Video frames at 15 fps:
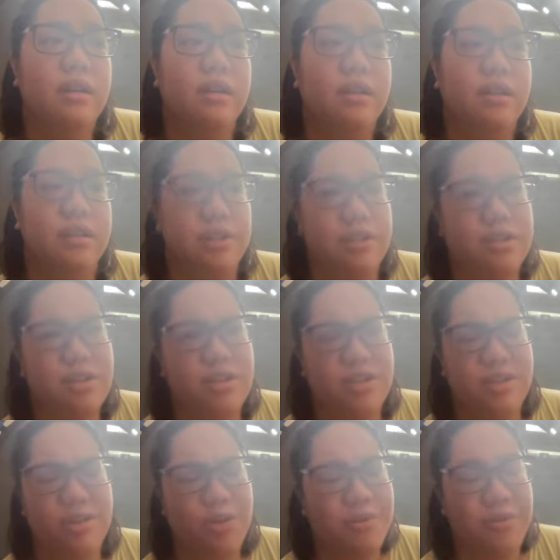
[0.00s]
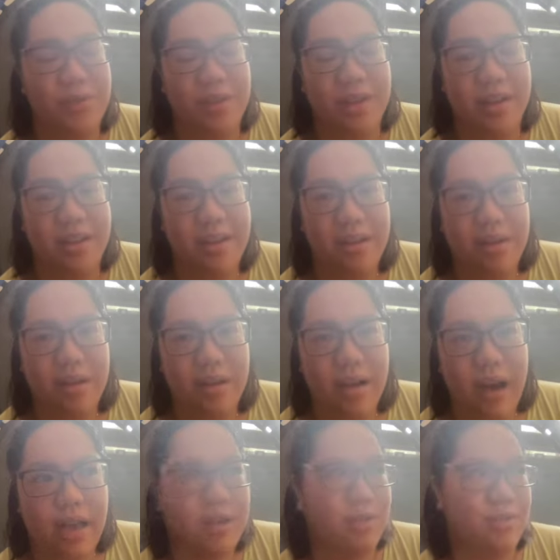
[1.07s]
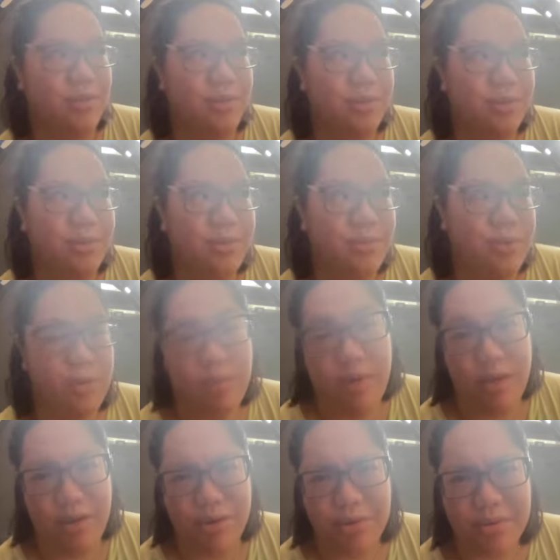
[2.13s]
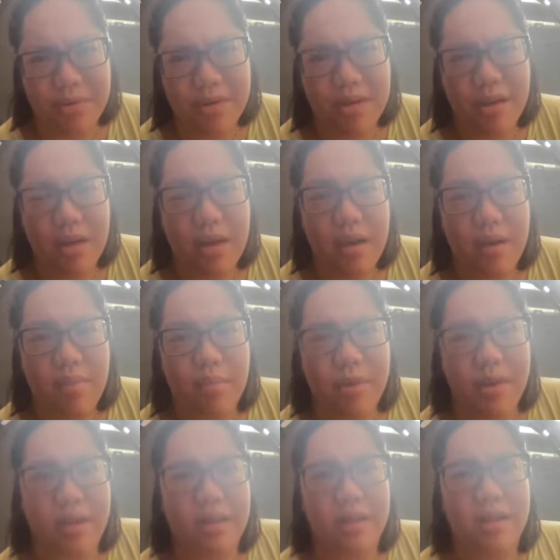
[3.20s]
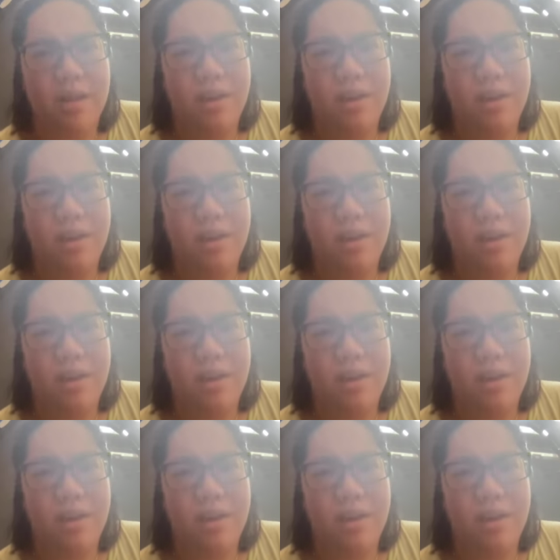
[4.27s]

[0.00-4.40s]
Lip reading: years, just hopefully. I don't know. Nobody knows. But